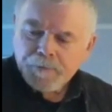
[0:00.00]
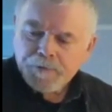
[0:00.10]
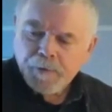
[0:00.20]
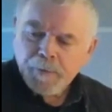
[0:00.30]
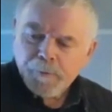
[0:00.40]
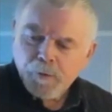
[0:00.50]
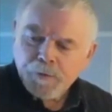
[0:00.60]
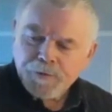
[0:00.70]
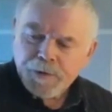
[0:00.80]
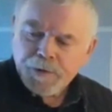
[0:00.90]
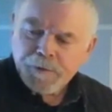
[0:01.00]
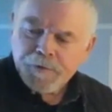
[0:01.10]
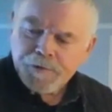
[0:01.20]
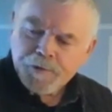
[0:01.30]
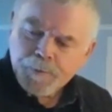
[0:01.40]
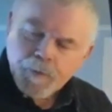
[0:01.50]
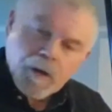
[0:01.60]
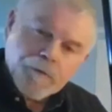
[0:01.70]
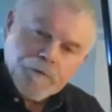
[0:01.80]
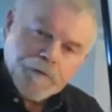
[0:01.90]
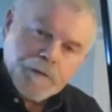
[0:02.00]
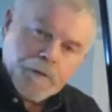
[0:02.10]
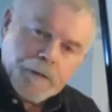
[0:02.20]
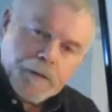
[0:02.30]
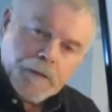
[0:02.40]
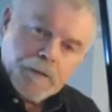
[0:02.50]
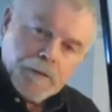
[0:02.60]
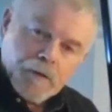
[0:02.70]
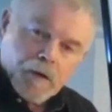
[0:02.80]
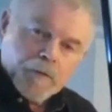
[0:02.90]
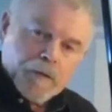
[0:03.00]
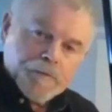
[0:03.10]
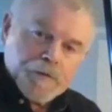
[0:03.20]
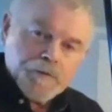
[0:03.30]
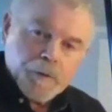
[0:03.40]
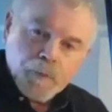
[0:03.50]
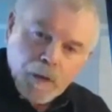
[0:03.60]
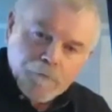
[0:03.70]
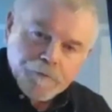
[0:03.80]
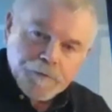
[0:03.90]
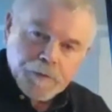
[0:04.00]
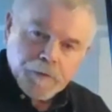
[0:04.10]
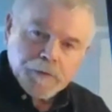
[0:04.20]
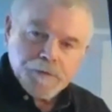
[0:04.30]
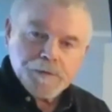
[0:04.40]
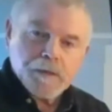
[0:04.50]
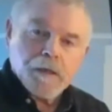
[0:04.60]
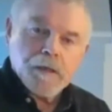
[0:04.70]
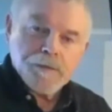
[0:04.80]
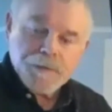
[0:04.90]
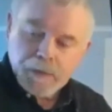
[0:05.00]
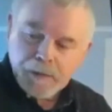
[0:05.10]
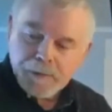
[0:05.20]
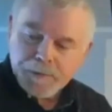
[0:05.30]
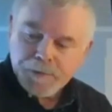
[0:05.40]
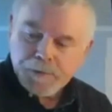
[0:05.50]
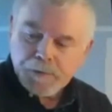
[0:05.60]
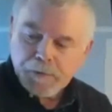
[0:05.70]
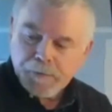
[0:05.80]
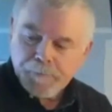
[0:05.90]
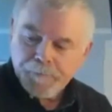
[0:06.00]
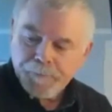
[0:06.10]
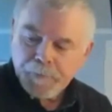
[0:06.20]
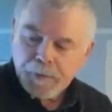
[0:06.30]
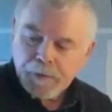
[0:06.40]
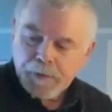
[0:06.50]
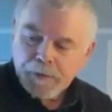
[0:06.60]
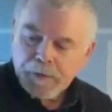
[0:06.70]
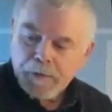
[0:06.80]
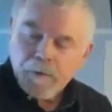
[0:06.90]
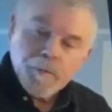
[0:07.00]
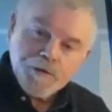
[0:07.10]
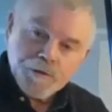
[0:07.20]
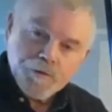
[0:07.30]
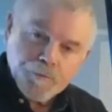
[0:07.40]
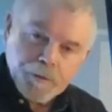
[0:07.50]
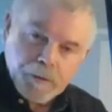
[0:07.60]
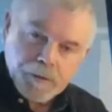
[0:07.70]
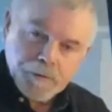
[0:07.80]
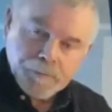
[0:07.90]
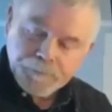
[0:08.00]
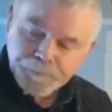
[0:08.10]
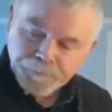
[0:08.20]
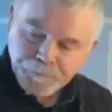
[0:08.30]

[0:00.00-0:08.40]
some people would say that this is profiteering. Carbon offsets are profiteering disguised as emissions reduction.